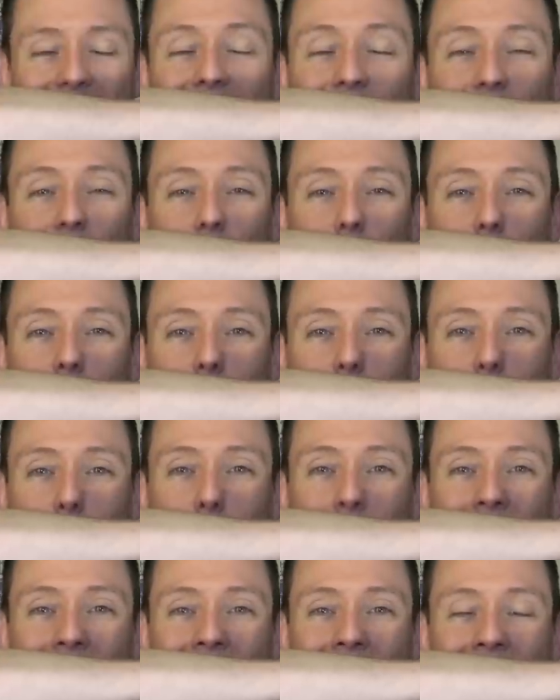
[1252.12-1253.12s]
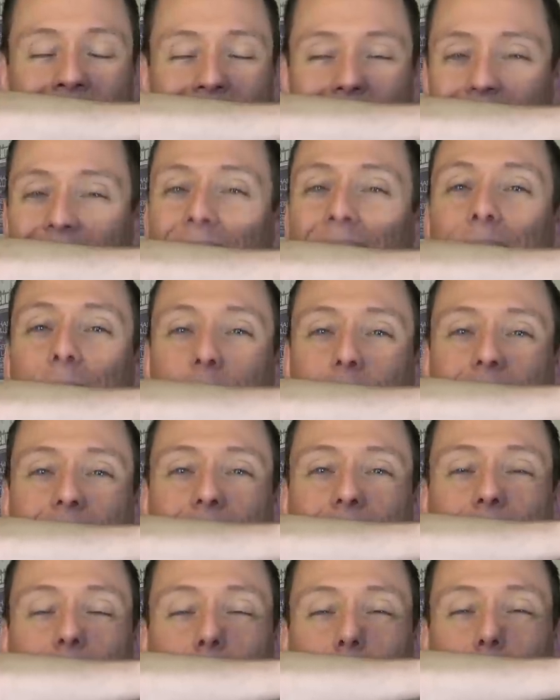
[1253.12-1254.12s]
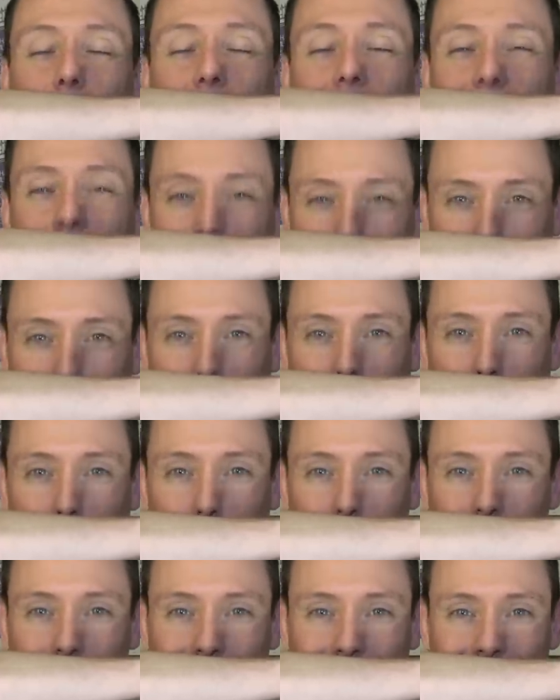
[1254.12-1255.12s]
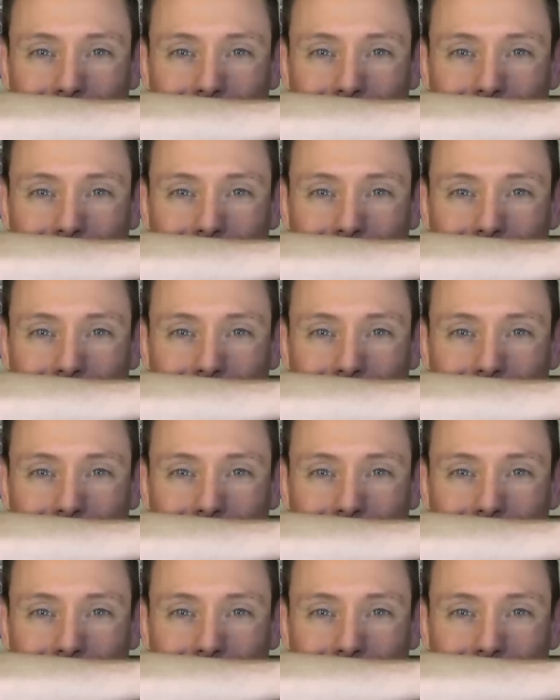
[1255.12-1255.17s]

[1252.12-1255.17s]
Hello, everyone. I'm Leonardo DiCaprio.